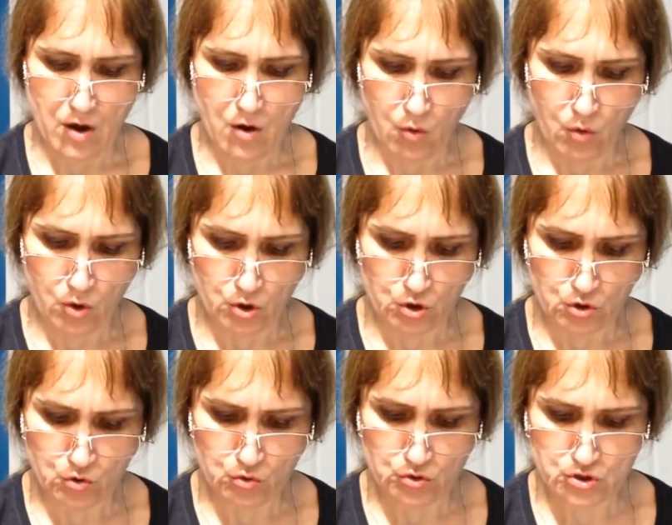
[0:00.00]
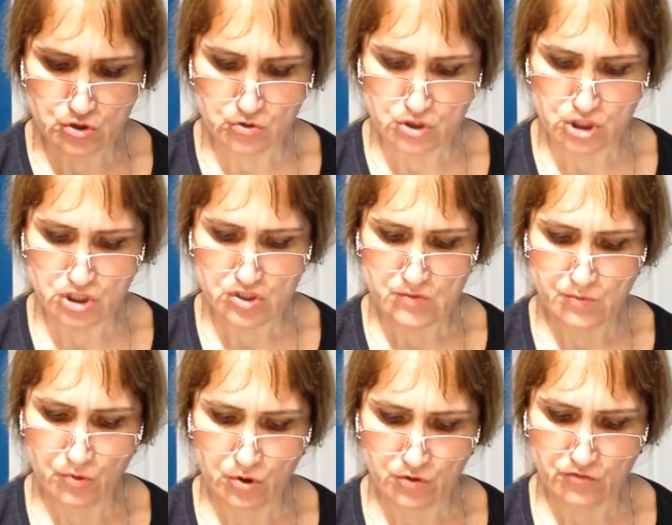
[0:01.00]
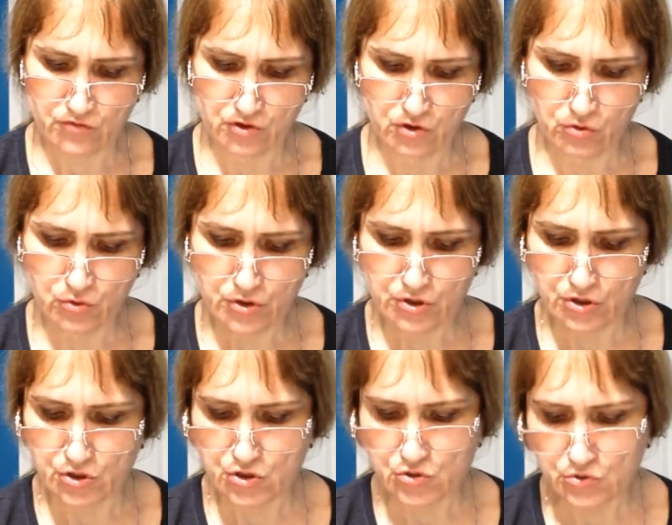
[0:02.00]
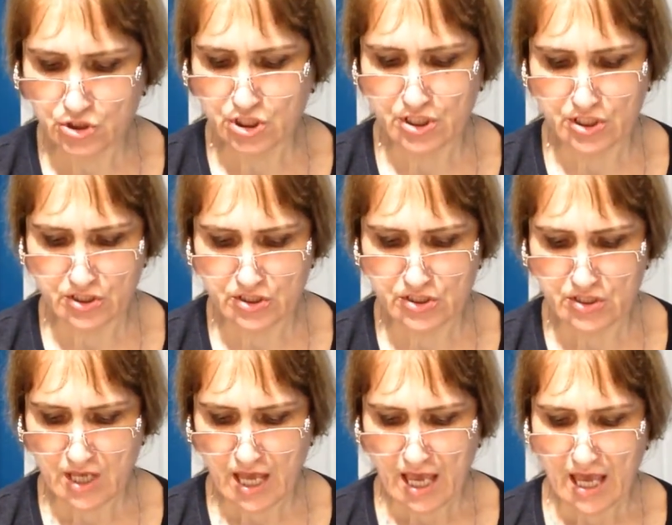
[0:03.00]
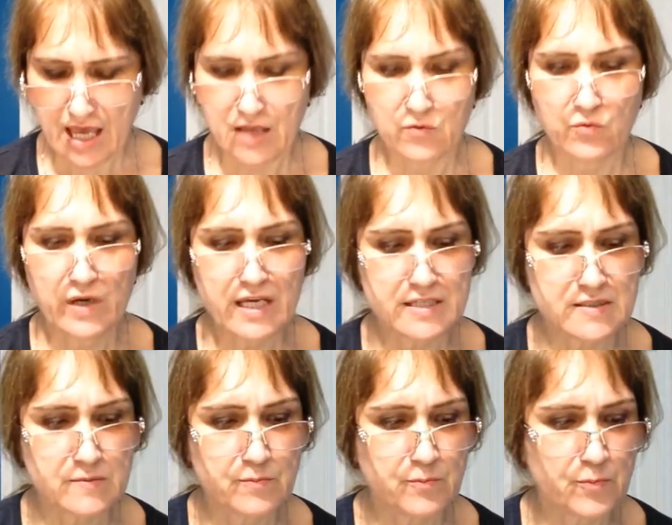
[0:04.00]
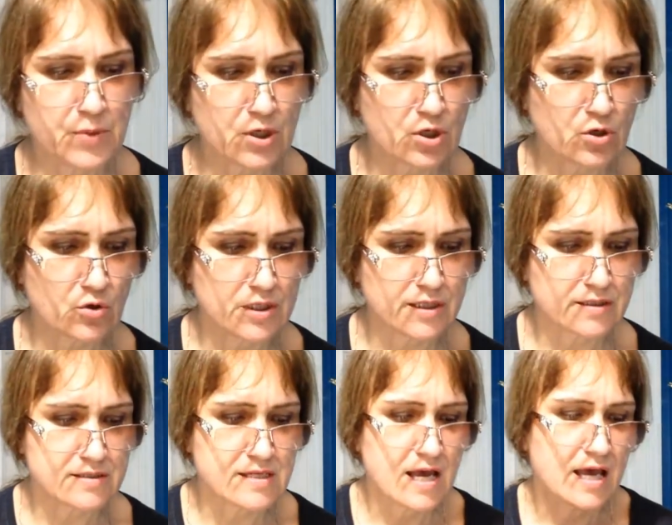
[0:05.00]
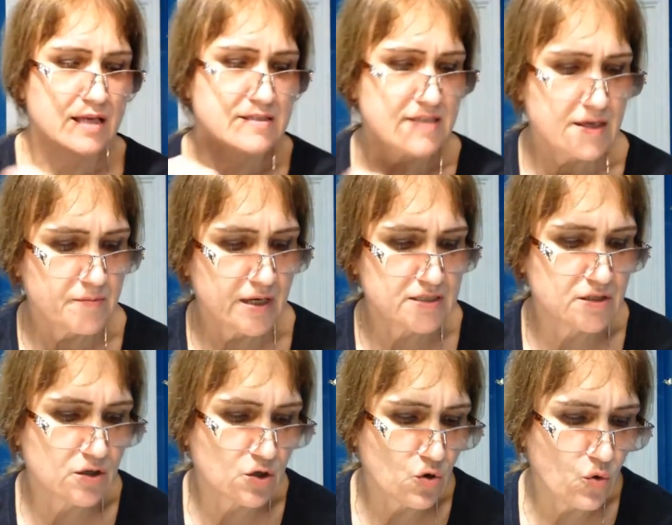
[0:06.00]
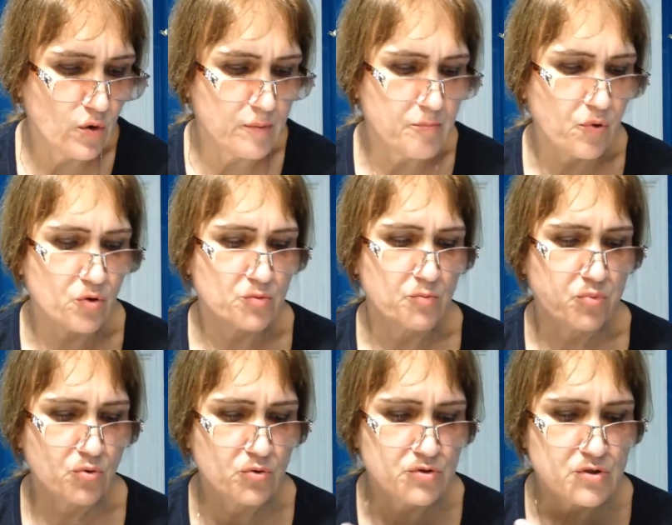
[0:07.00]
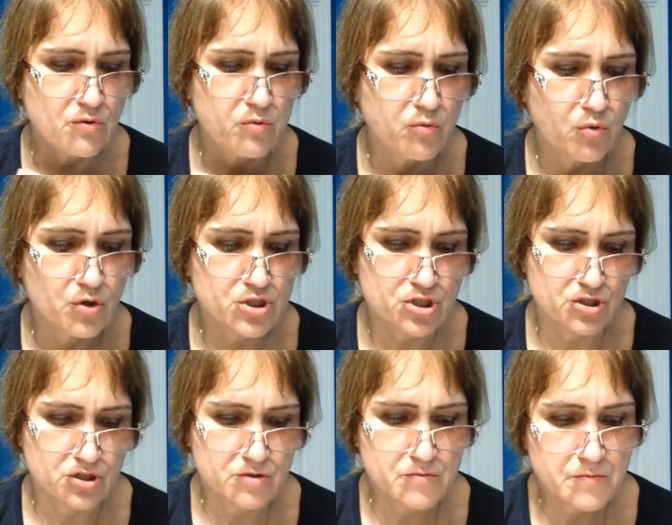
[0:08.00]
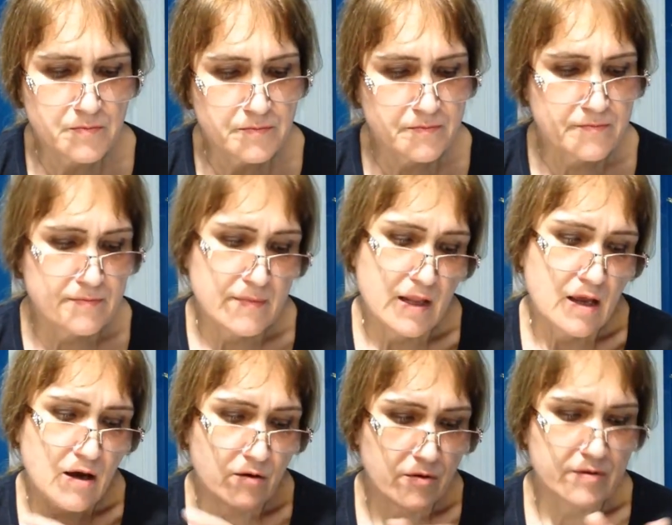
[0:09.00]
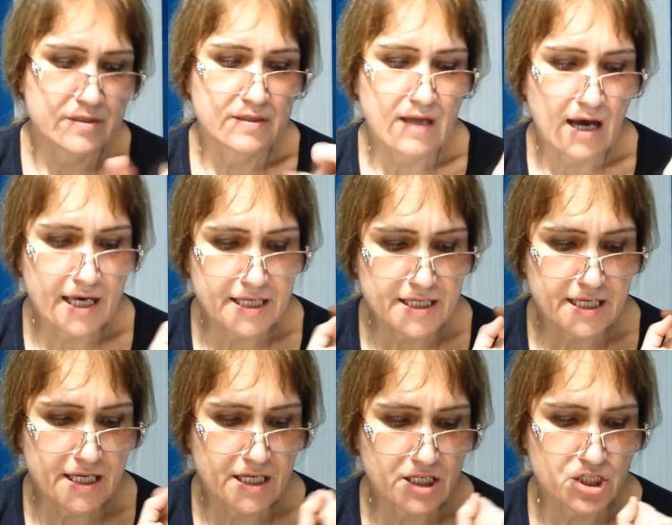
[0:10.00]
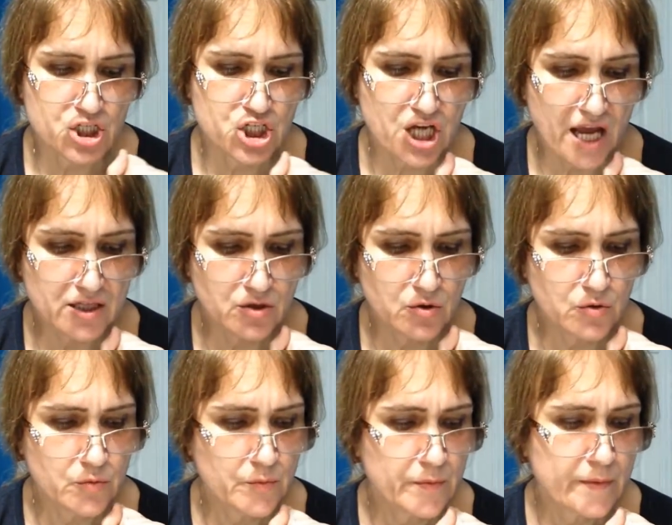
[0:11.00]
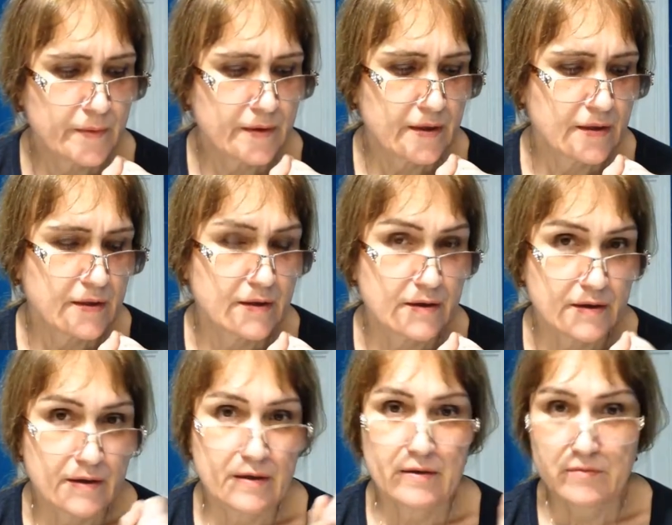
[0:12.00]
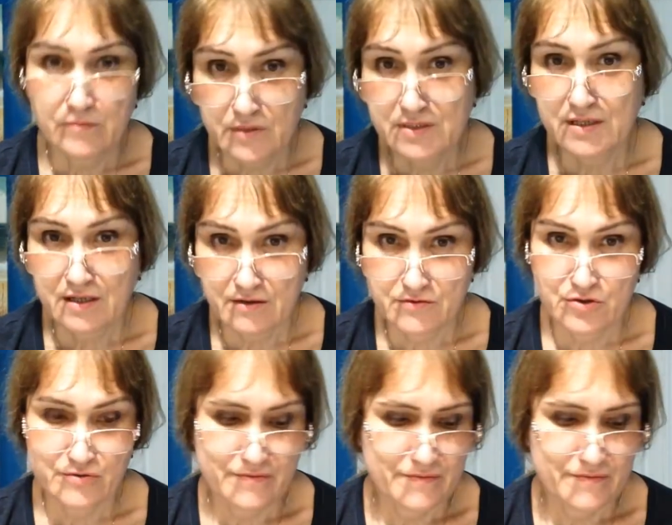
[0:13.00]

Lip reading: or roots to transport fluid, nutrients, and waste products, they must grow upon pools of water, however tiny and shallow, but they have to.